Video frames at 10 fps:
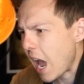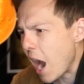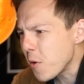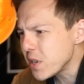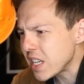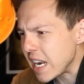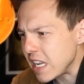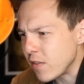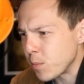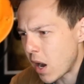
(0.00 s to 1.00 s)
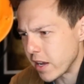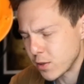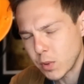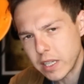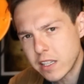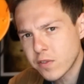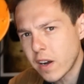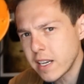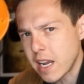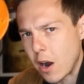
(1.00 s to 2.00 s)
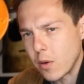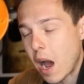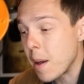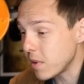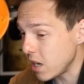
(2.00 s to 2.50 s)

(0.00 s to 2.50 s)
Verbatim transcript: how is that even possible? Let's find out. I'm